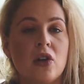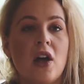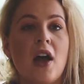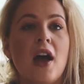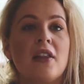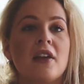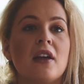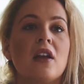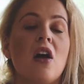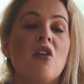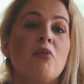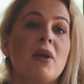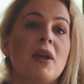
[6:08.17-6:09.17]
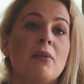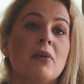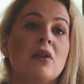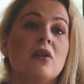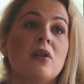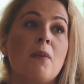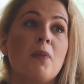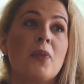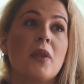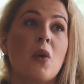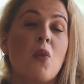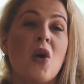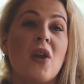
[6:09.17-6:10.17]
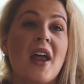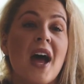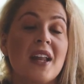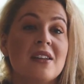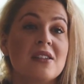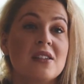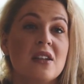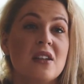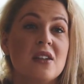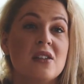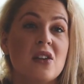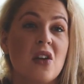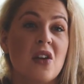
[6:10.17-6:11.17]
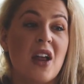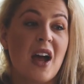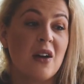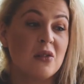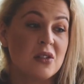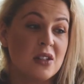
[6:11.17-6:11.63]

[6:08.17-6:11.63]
I think a lot of people want answers on how